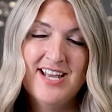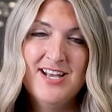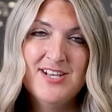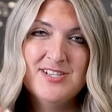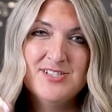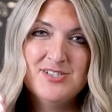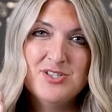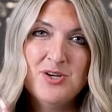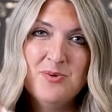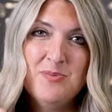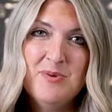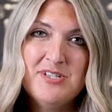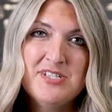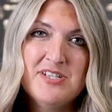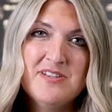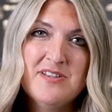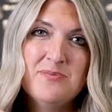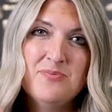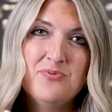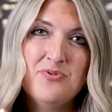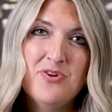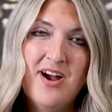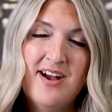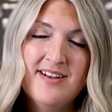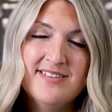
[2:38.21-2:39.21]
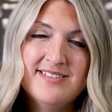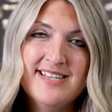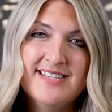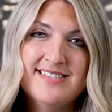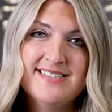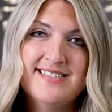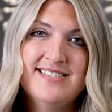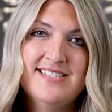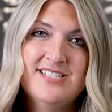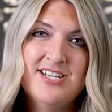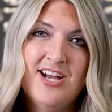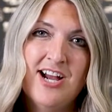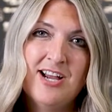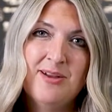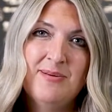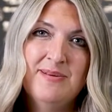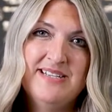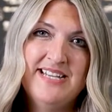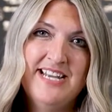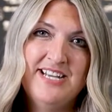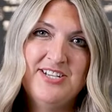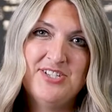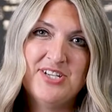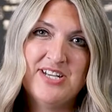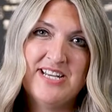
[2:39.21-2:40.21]
So much of the process and the
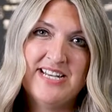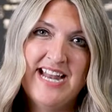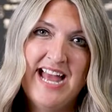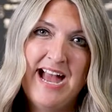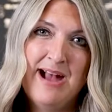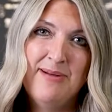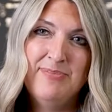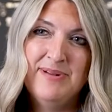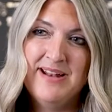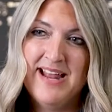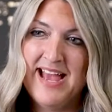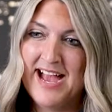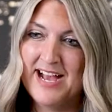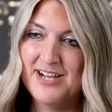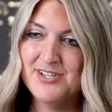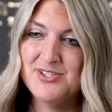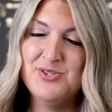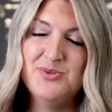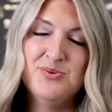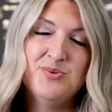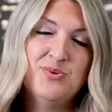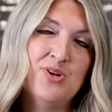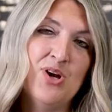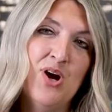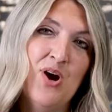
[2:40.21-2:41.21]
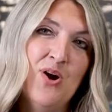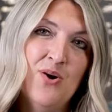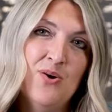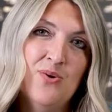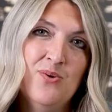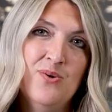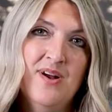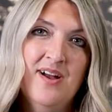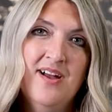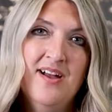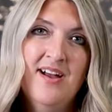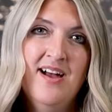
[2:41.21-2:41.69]
documentation can happen as you go.